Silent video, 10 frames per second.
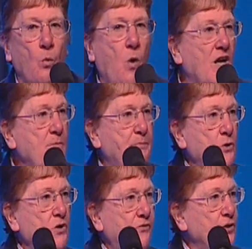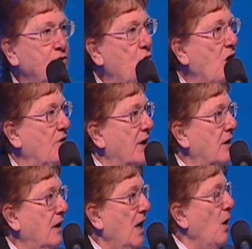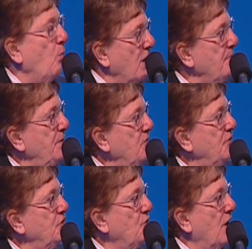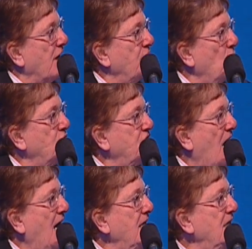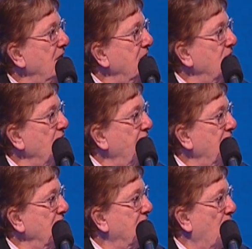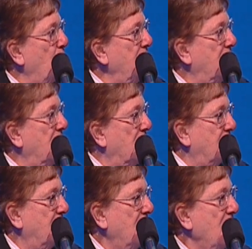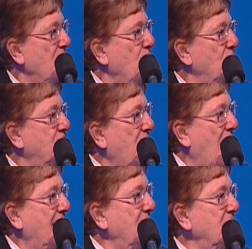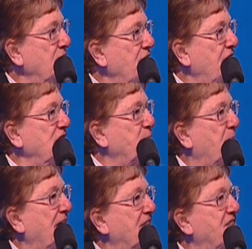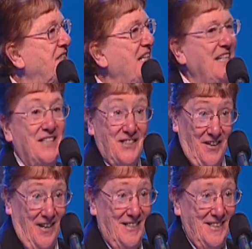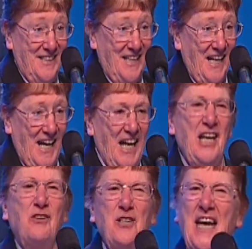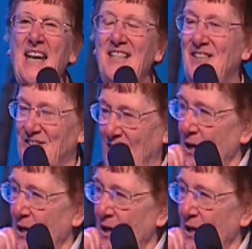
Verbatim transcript: What a beautiful story. What a beautiful story. Those tiny little things that we give, those tiny little things plant seeds, huh? He created this,